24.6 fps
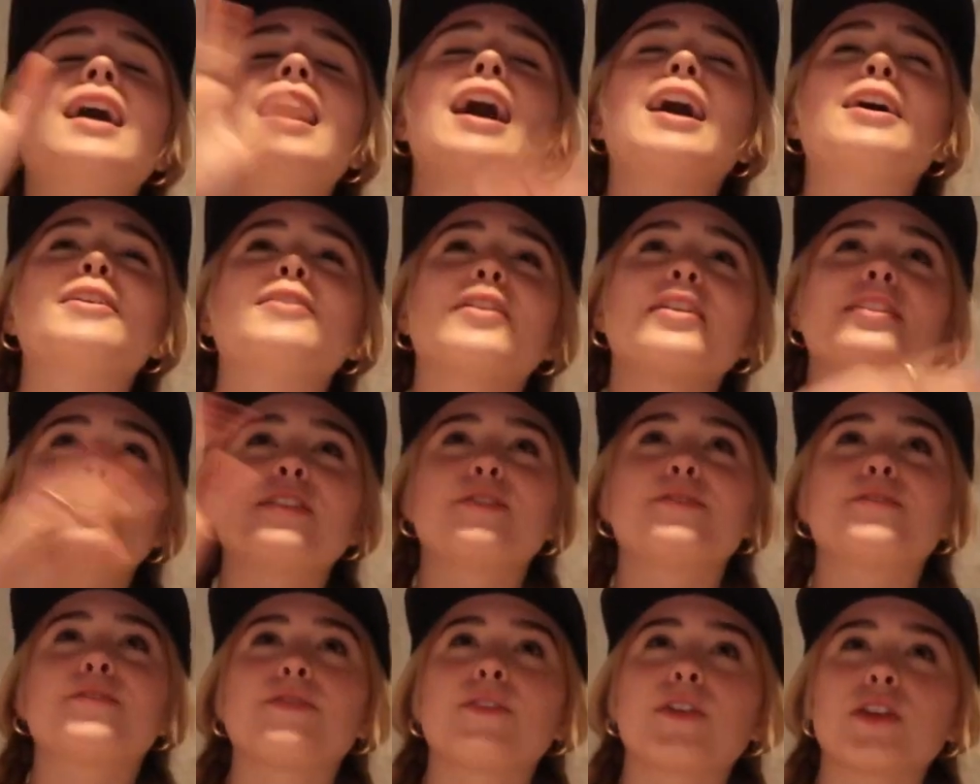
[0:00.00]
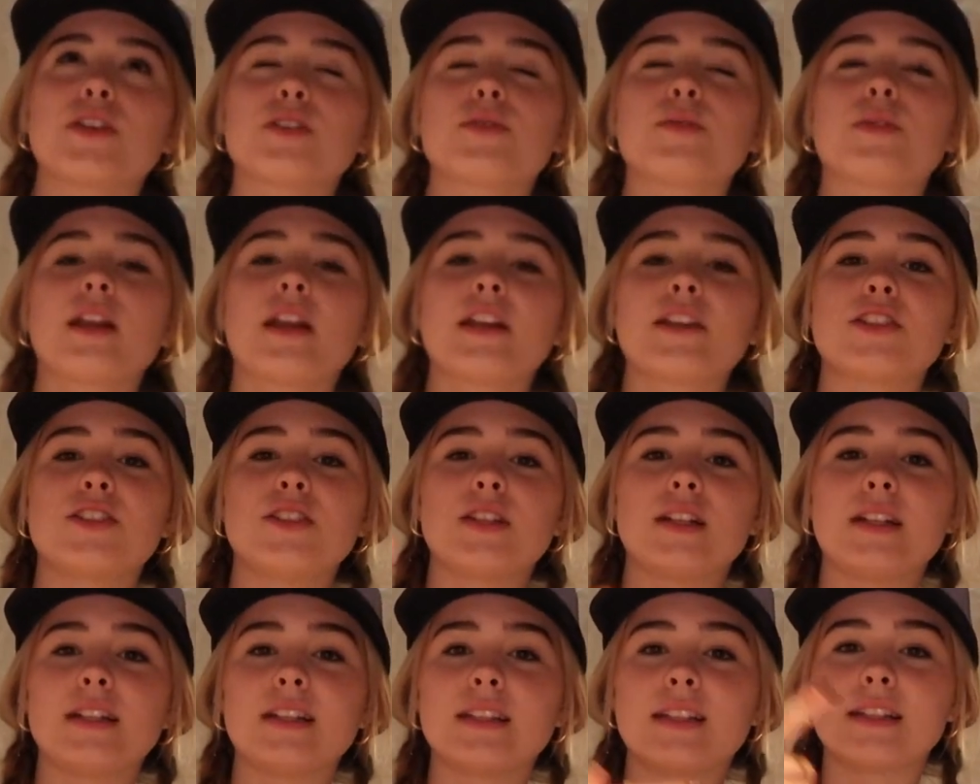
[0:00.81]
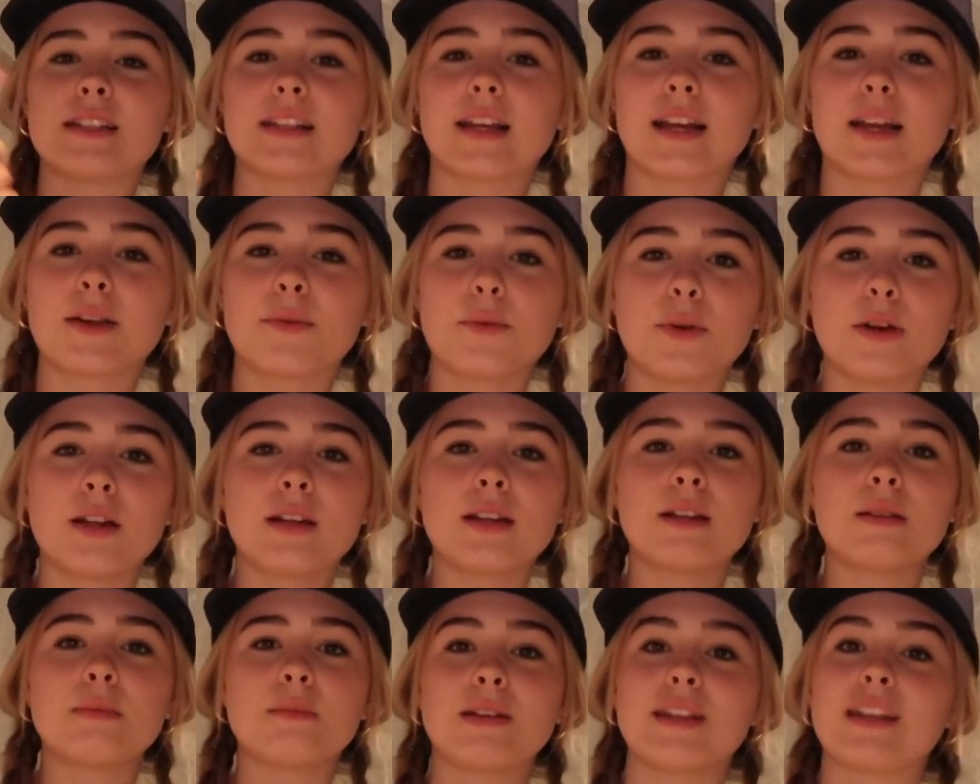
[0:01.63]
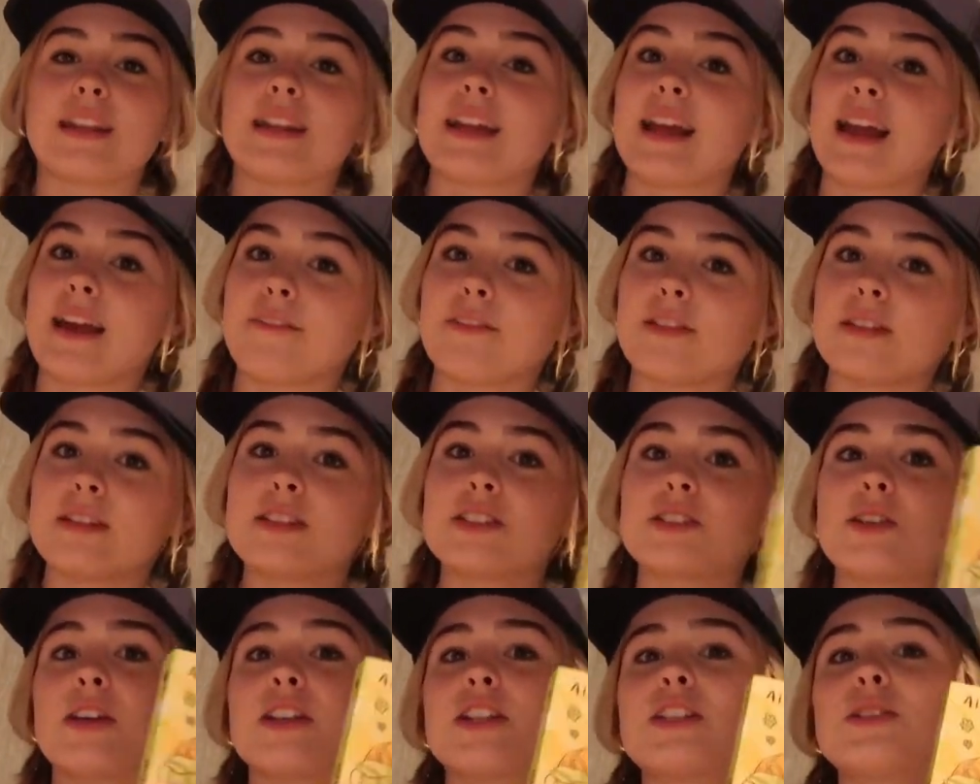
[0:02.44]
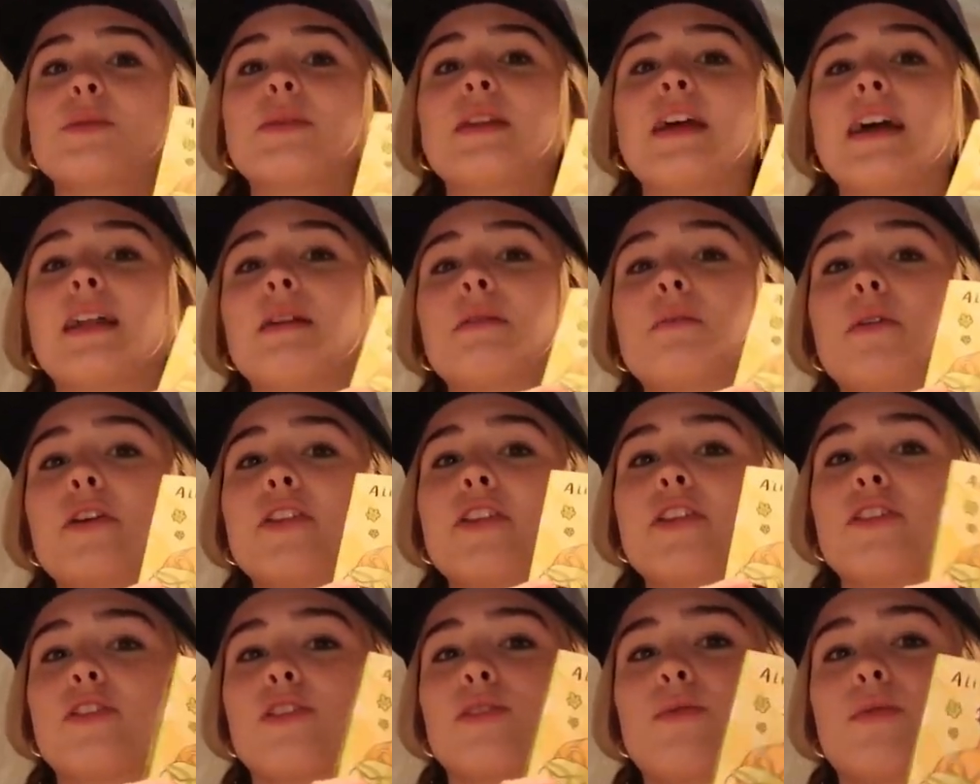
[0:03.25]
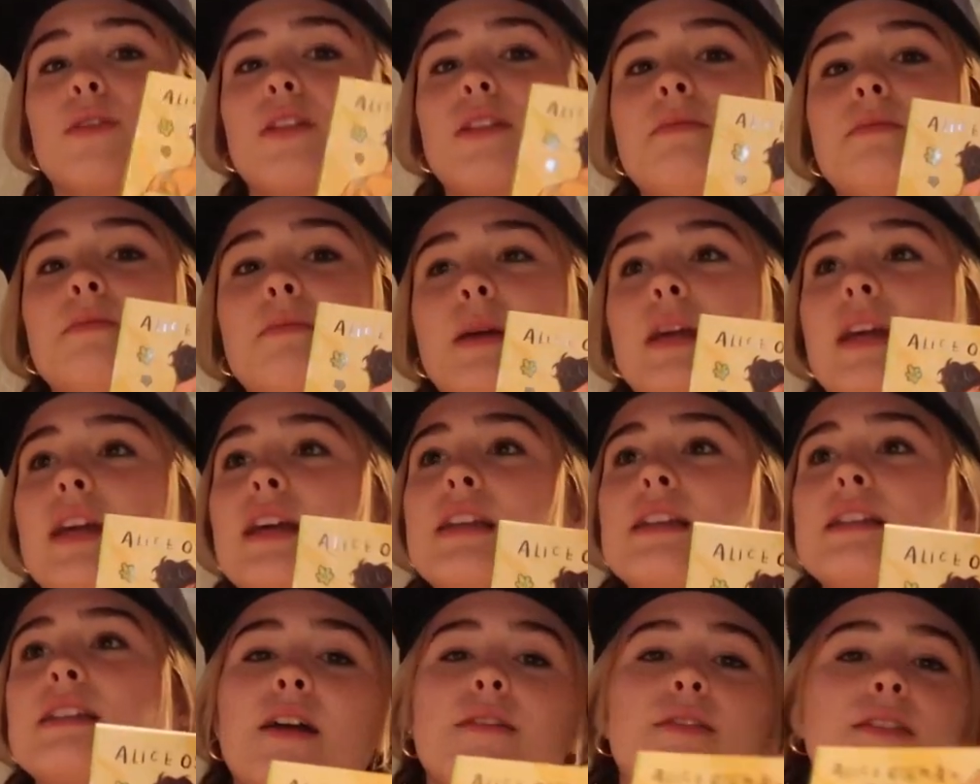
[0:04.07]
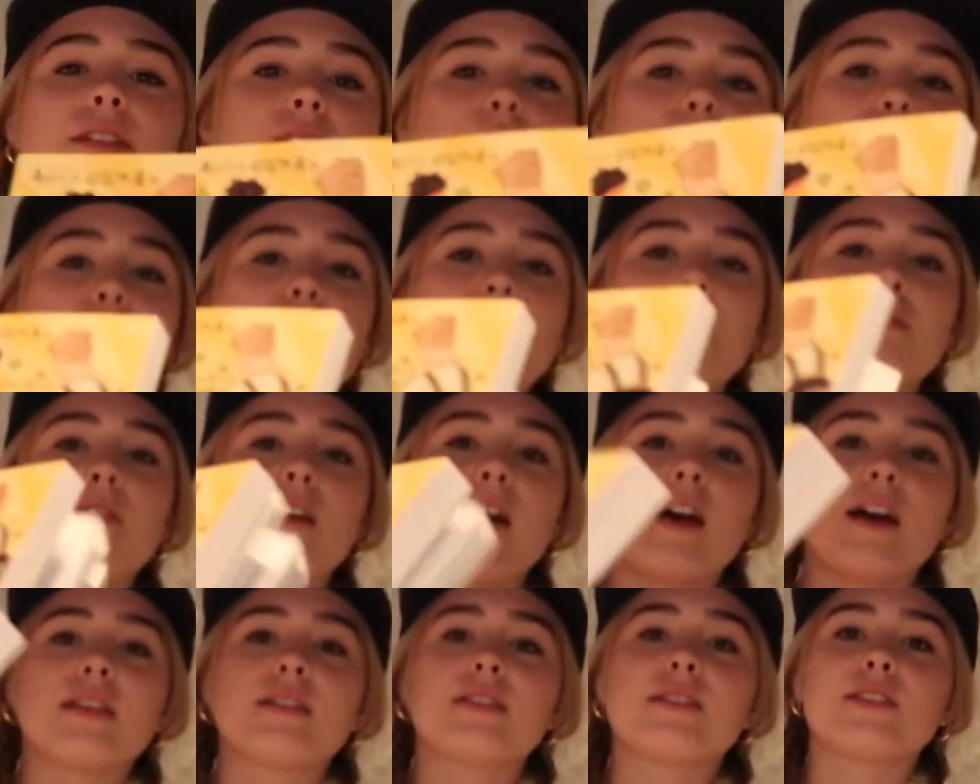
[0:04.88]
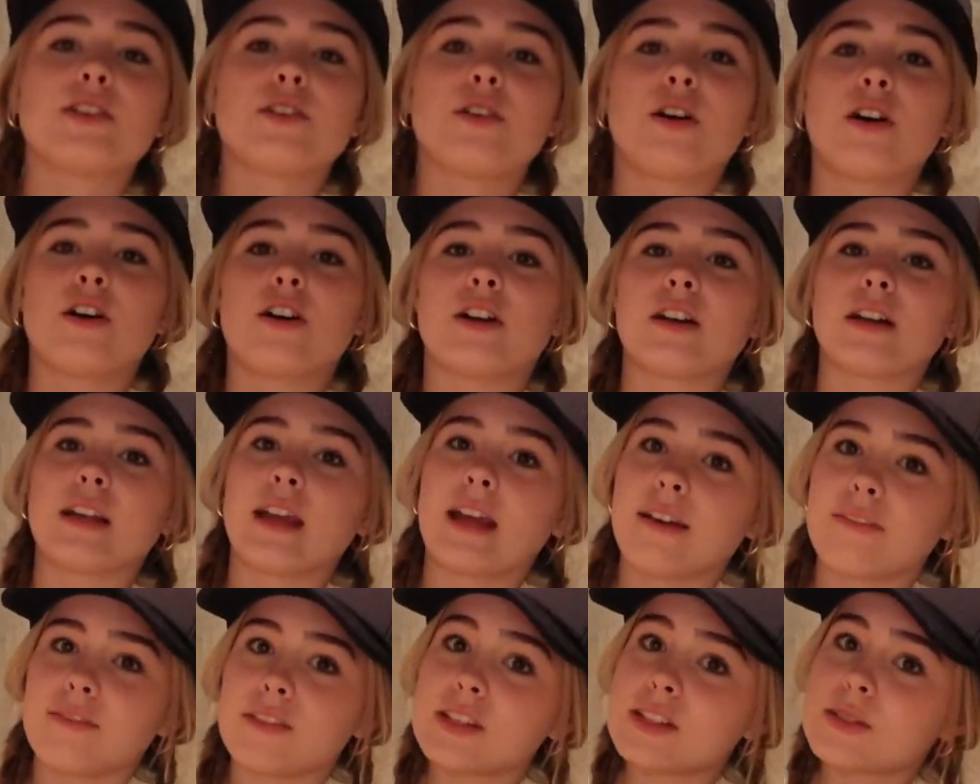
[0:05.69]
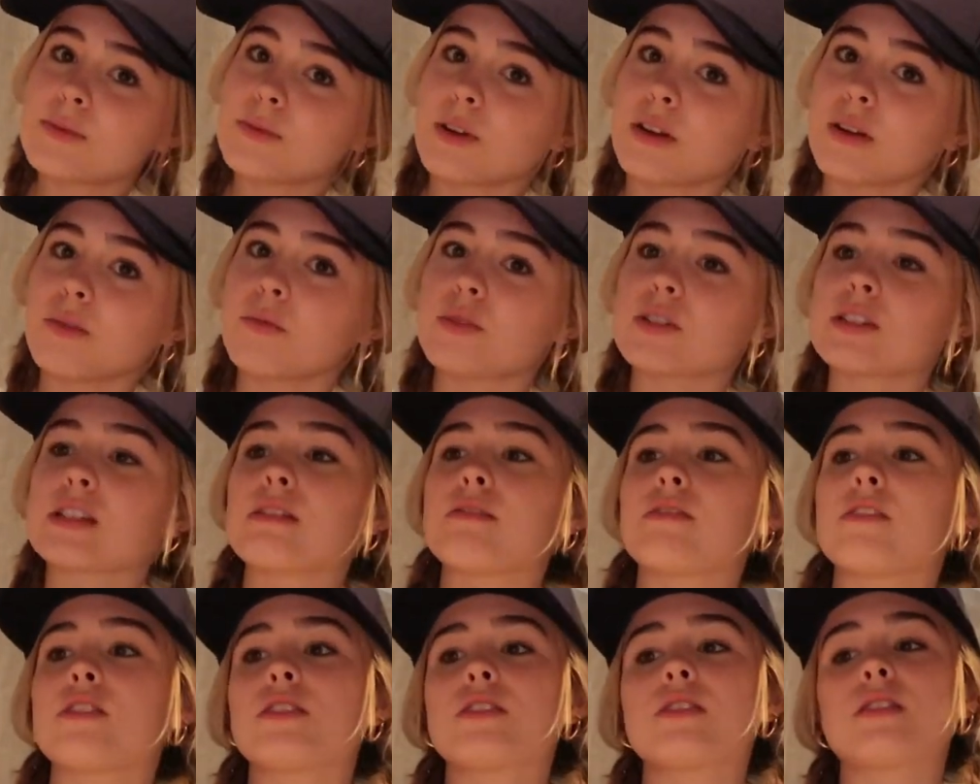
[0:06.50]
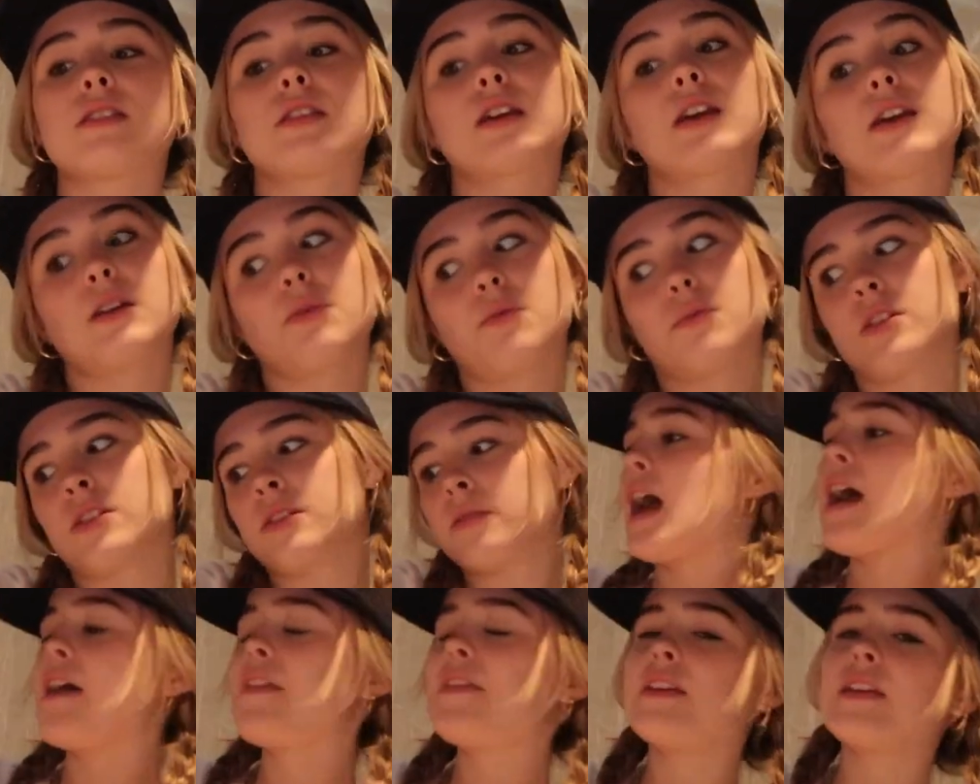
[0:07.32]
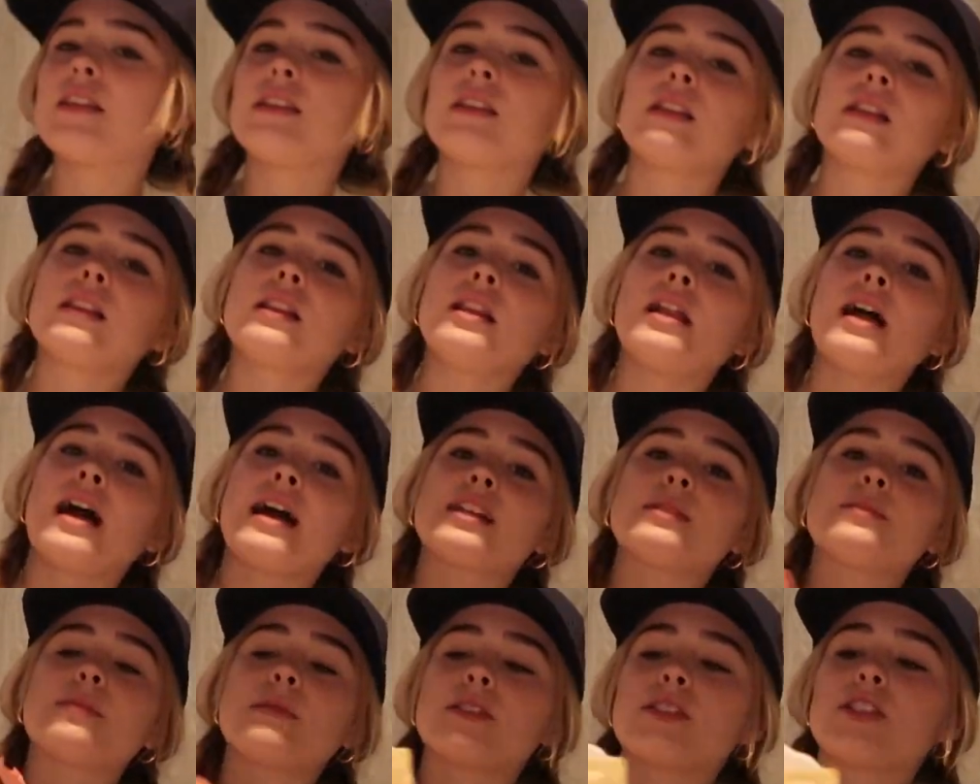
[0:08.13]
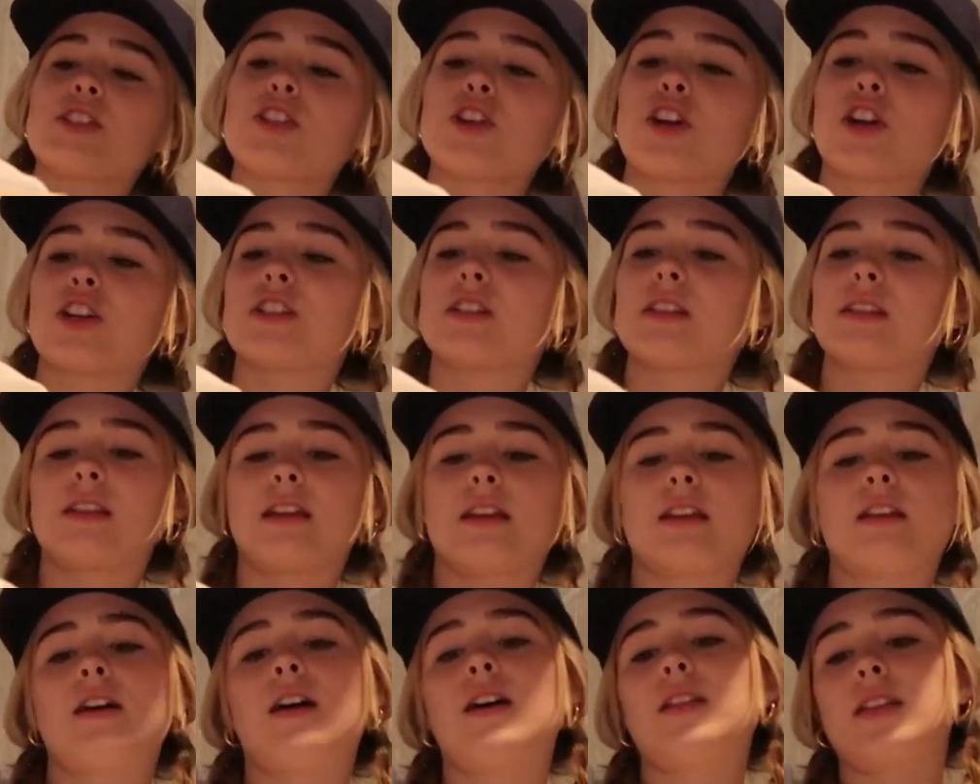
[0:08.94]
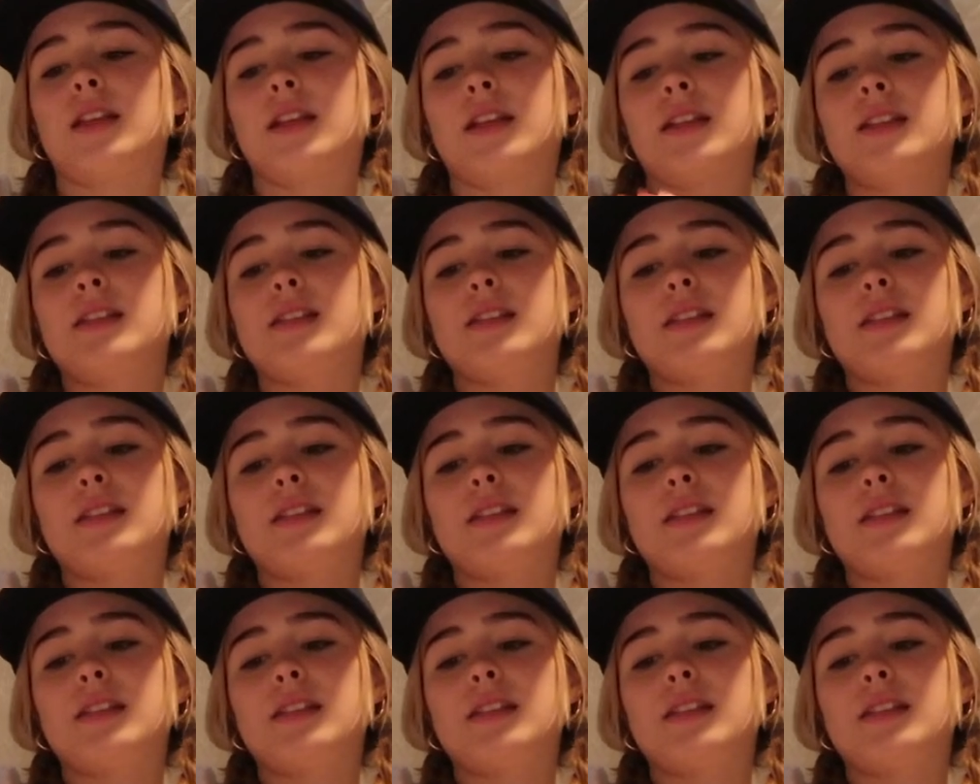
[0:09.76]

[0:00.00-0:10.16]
I read the first one, I just needed the second one, but I didn't have it. So I just went ahead and bought the third one because I read them really fast, so I already have this one once I finish the second one. And then last but certainly not least,